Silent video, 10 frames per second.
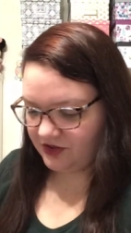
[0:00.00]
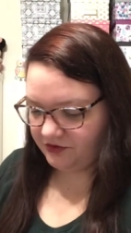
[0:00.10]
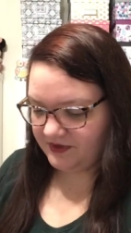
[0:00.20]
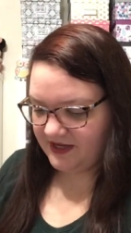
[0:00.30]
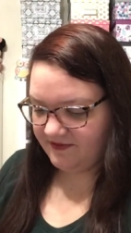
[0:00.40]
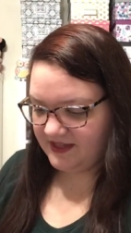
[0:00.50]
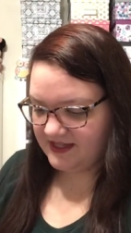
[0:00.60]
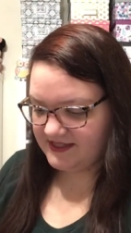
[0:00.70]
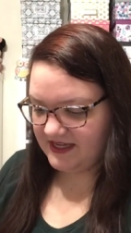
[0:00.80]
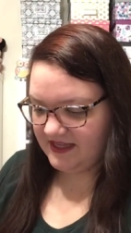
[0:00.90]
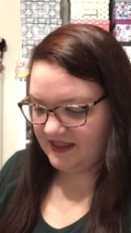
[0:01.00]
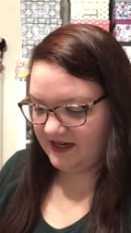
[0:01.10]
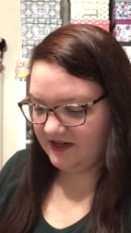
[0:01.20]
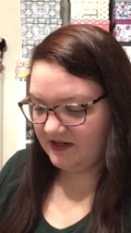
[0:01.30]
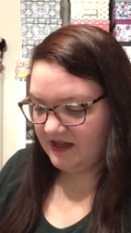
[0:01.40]
three of these in
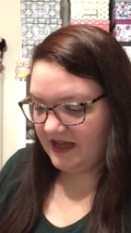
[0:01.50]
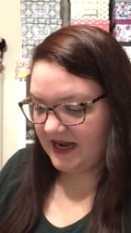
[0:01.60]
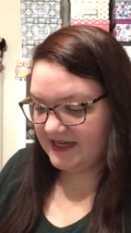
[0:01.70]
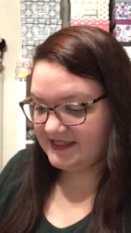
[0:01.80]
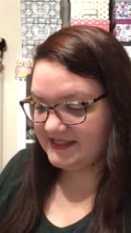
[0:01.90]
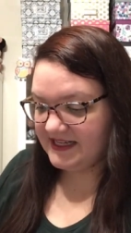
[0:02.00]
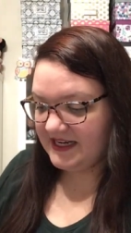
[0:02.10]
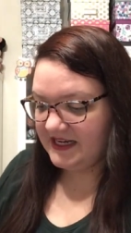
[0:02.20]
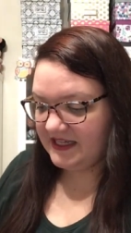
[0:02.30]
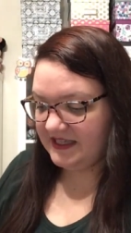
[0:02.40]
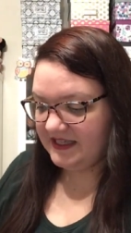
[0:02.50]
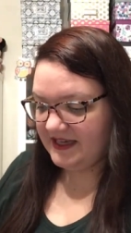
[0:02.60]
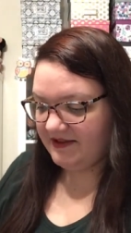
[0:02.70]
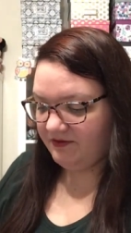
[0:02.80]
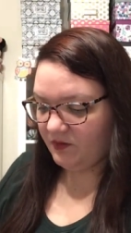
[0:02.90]
there. I did
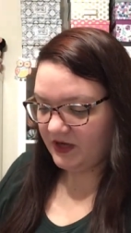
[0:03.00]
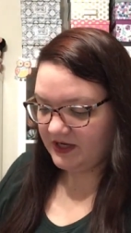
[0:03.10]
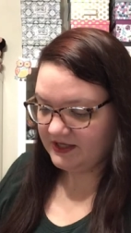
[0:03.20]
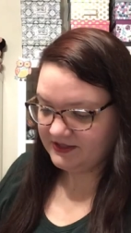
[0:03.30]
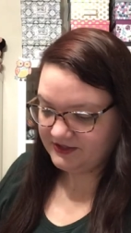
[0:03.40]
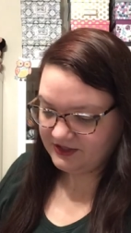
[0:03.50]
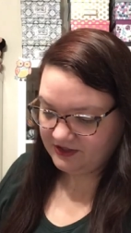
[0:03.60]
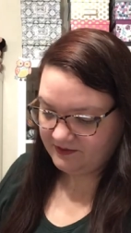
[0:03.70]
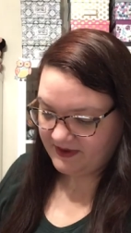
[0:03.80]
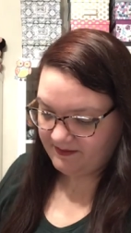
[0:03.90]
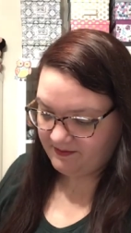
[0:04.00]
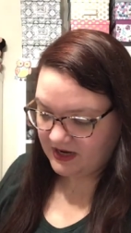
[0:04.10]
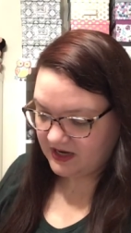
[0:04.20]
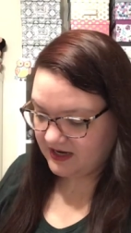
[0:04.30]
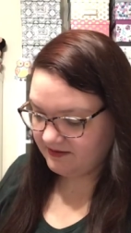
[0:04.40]
give one to my
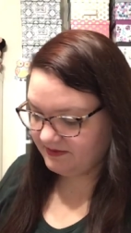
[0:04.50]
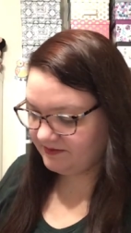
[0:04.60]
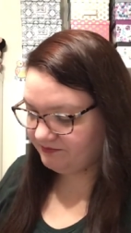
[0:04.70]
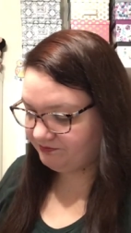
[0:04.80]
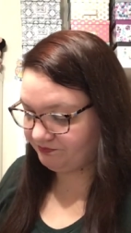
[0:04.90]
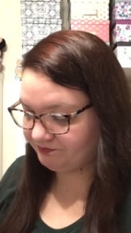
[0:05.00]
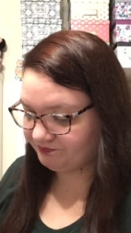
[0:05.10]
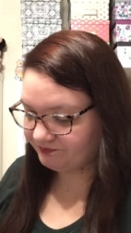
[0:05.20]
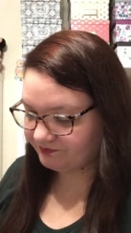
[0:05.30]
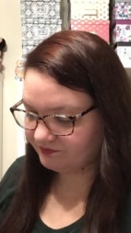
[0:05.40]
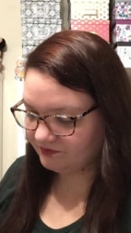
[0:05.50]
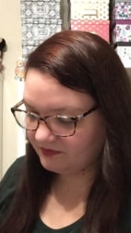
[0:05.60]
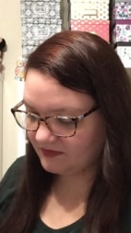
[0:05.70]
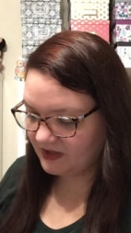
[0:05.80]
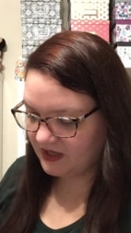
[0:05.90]
mom.
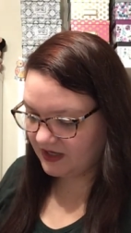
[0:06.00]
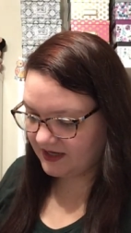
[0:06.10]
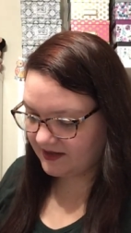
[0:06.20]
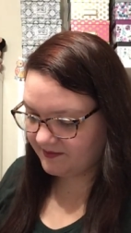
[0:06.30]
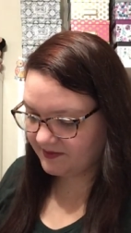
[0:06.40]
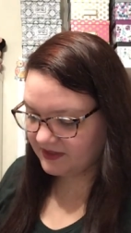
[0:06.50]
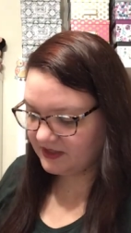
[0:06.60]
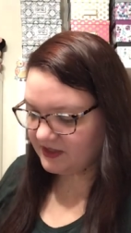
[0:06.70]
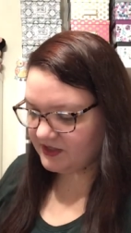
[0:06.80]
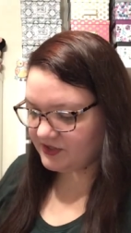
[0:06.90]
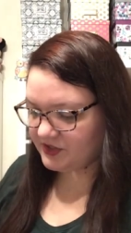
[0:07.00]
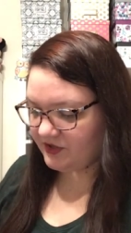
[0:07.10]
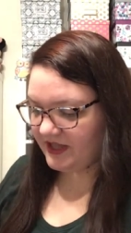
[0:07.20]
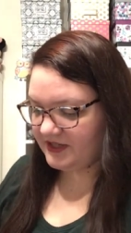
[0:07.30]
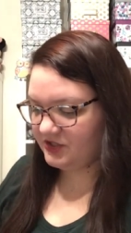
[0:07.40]
Um, so
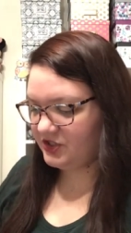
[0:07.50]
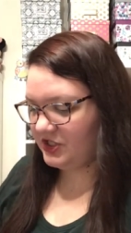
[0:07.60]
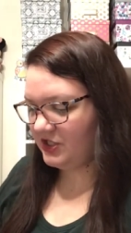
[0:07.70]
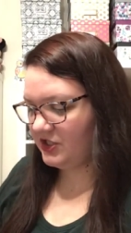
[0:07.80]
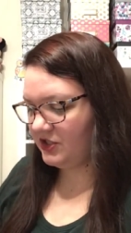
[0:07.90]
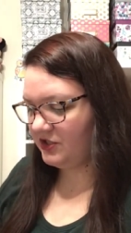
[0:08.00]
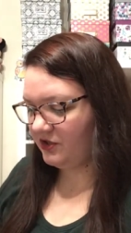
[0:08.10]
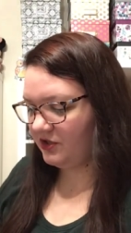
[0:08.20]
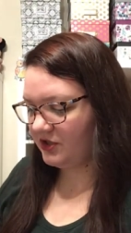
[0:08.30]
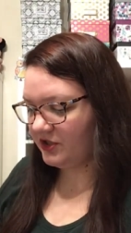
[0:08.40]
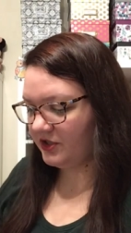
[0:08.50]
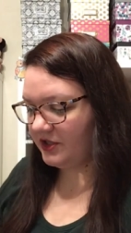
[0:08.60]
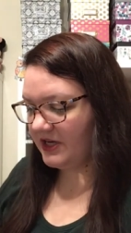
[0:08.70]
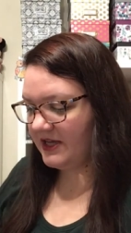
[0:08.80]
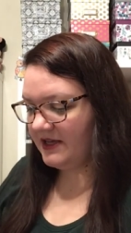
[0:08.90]
that she could
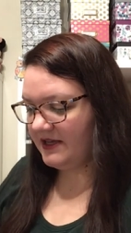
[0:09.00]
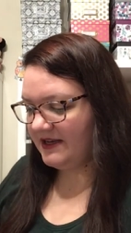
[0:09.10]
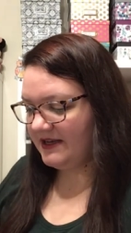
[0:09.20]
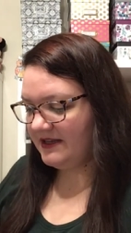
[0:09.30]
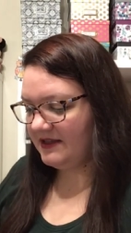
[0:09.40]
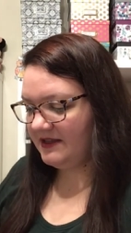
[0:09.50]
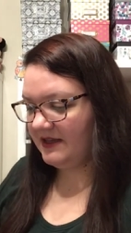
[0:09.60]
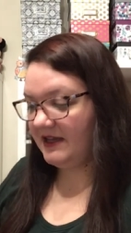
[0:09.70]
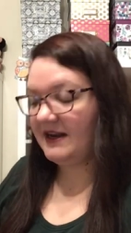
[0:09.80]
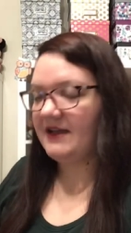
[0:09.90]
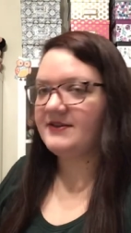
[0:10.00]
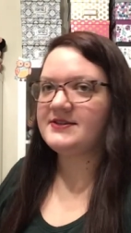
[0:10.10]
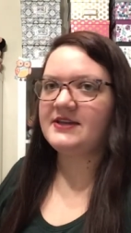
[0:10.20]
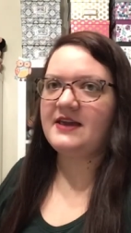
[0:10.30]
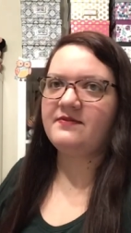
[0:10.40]
learn. And I also
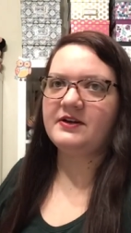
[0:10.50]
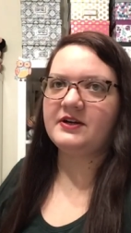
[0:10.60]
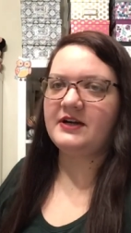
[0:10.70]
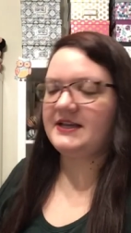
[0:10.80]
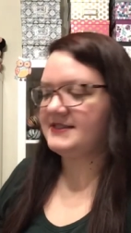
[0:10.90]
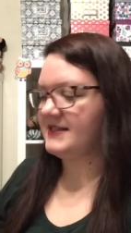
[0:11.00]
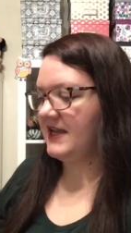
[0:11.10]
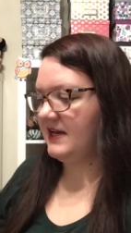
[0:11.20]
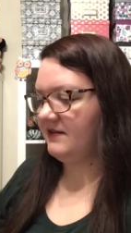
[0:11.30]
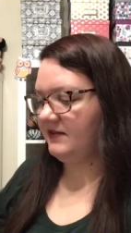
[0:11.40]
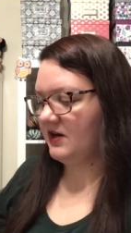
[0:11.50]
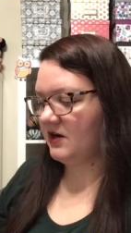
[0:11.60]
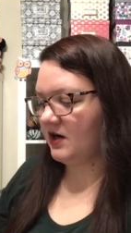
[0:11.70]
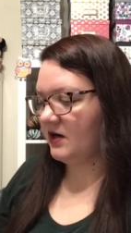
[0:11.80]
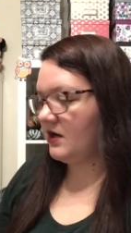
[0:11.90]
gave her a skein of
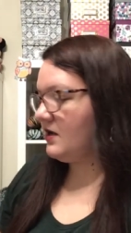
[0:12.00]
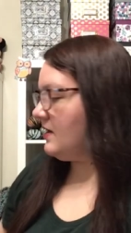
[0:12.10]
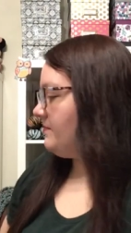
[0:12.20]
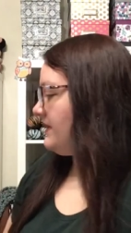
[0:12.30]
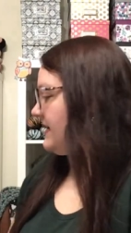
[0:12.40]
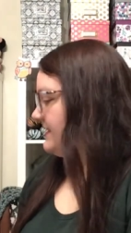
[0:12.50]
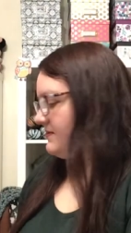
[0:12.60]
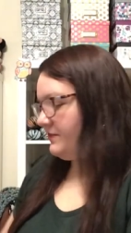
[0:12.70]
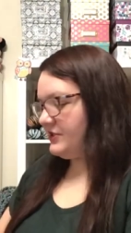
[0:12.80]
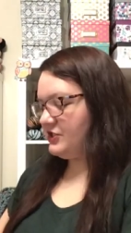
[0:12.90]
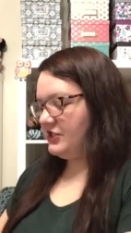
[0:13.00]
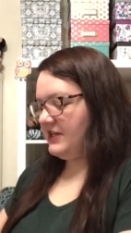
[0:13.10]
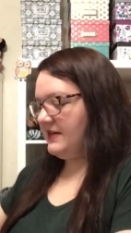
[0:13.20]
yarn because when she